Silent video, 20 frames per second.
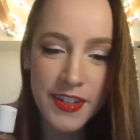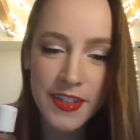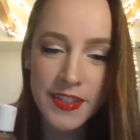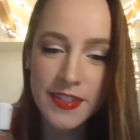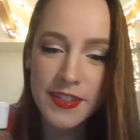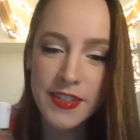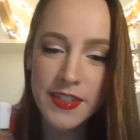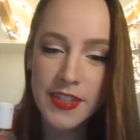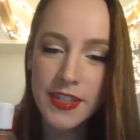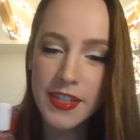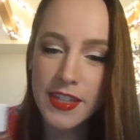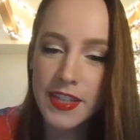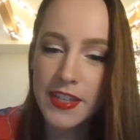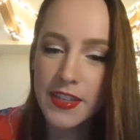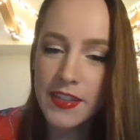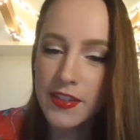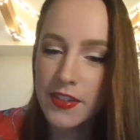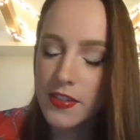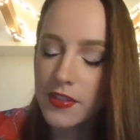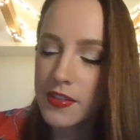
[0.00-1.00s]
It's the
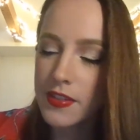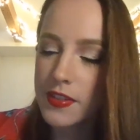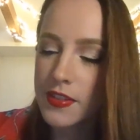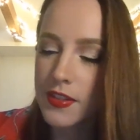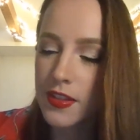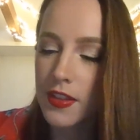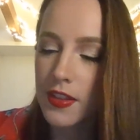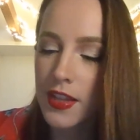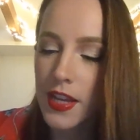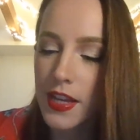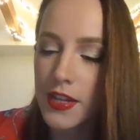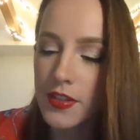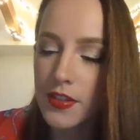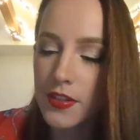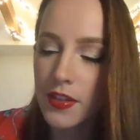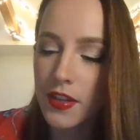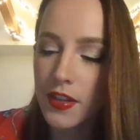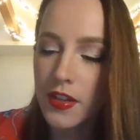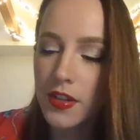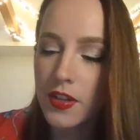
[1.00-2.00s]
Kiehl's
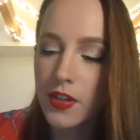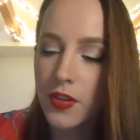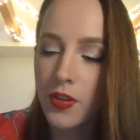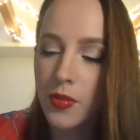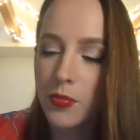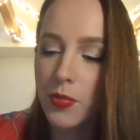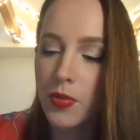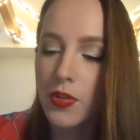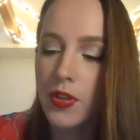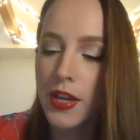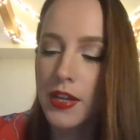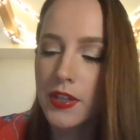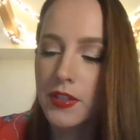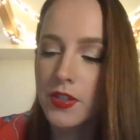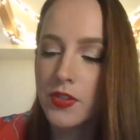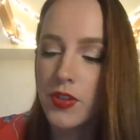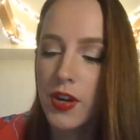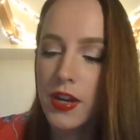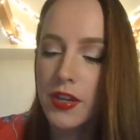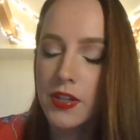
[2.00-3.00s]
Calendula
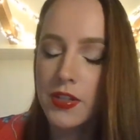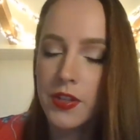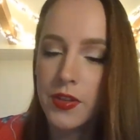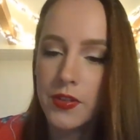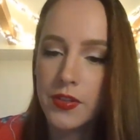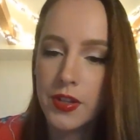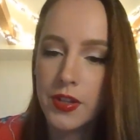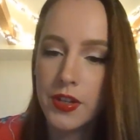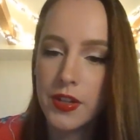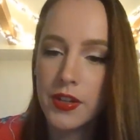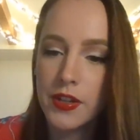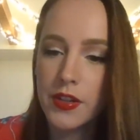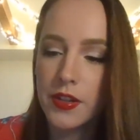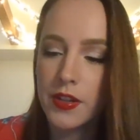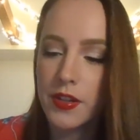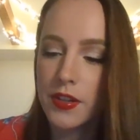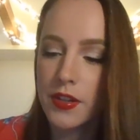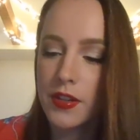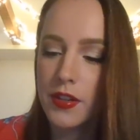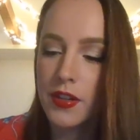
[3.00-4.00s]
Herbal-Extract Toner,
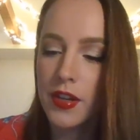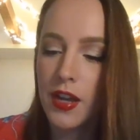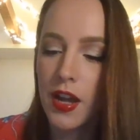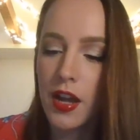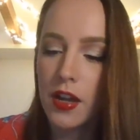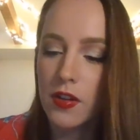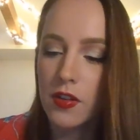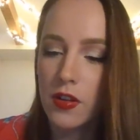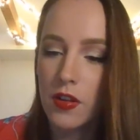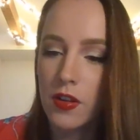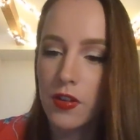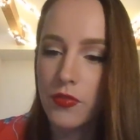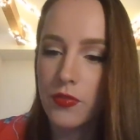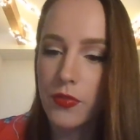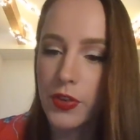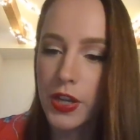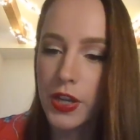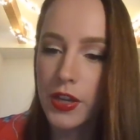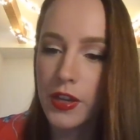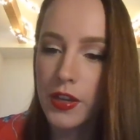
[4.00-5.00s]

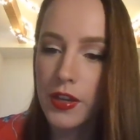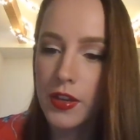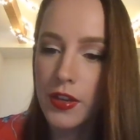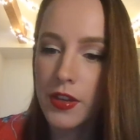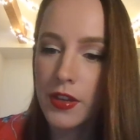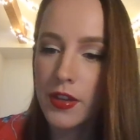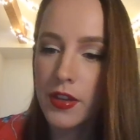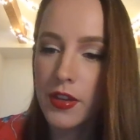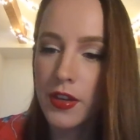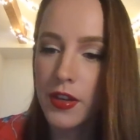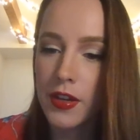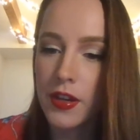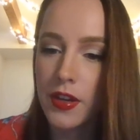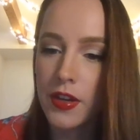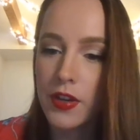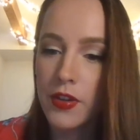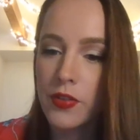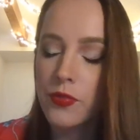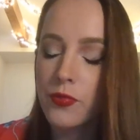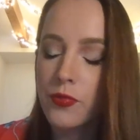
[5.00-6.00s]
alcohol-free.
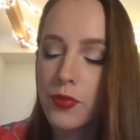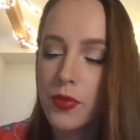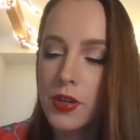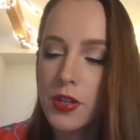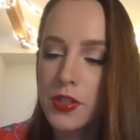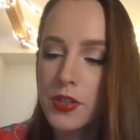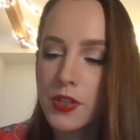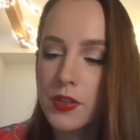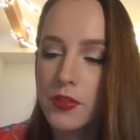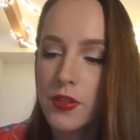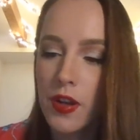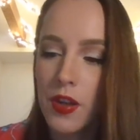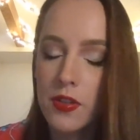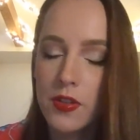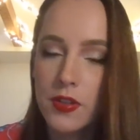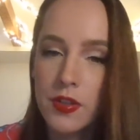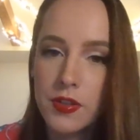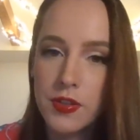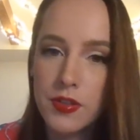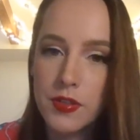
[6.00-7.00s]

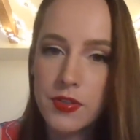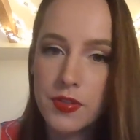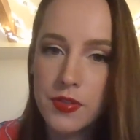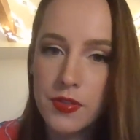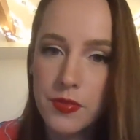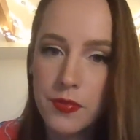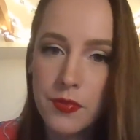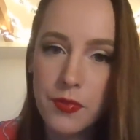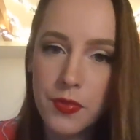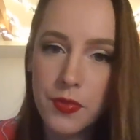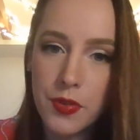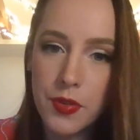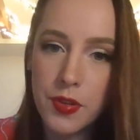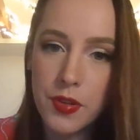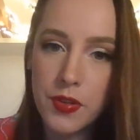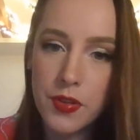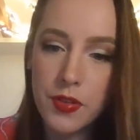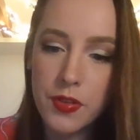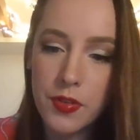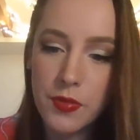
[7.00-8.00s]
$42
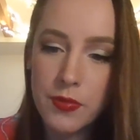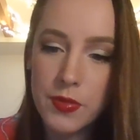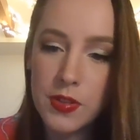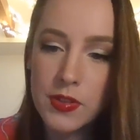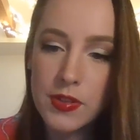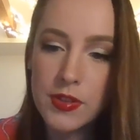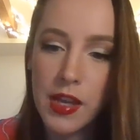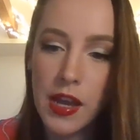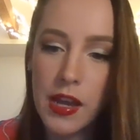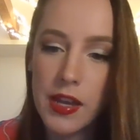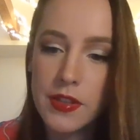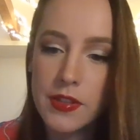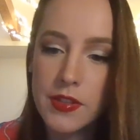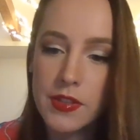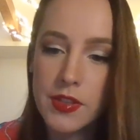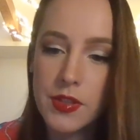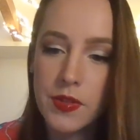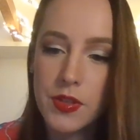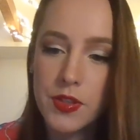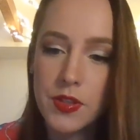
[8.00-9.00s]
for the full size,
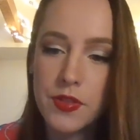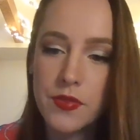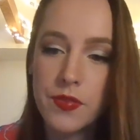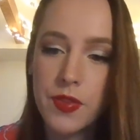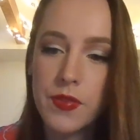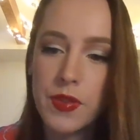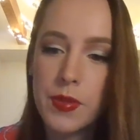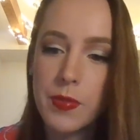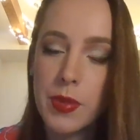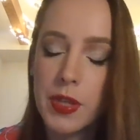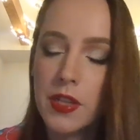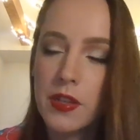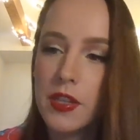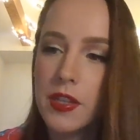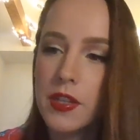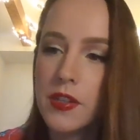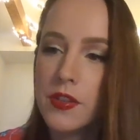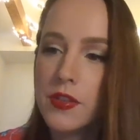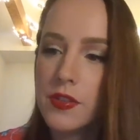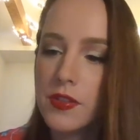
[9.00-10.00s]
250
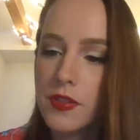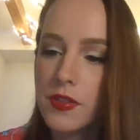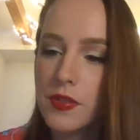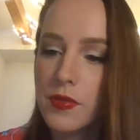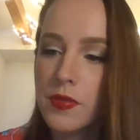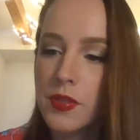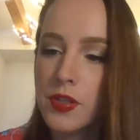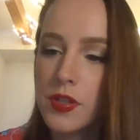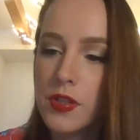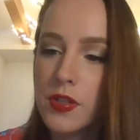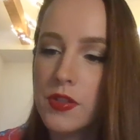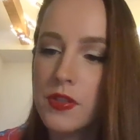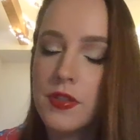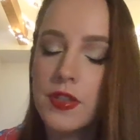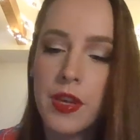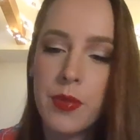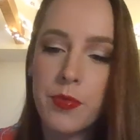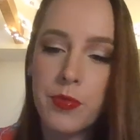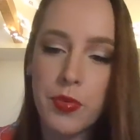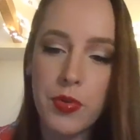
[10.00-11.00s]
milliliters, which is
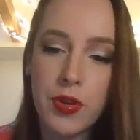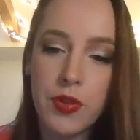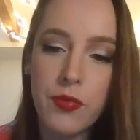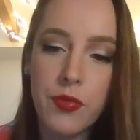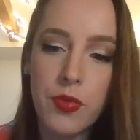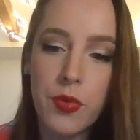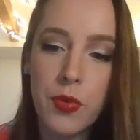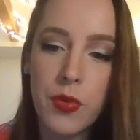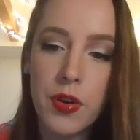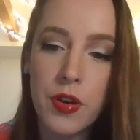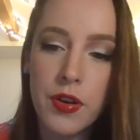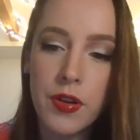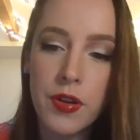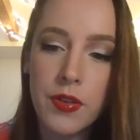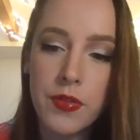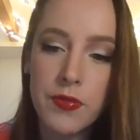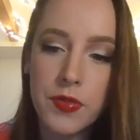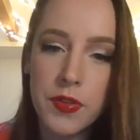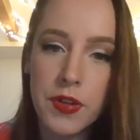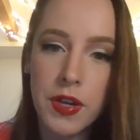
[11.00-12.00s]

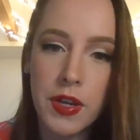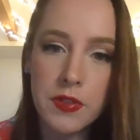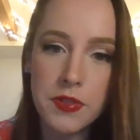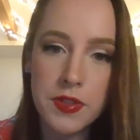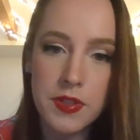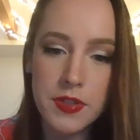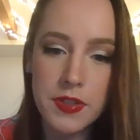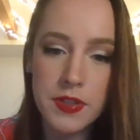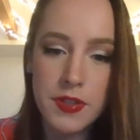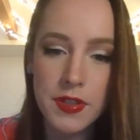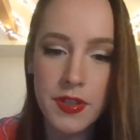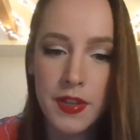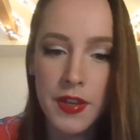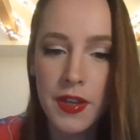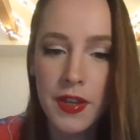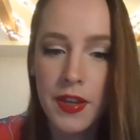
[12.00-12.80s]
8.4 fluid ounces.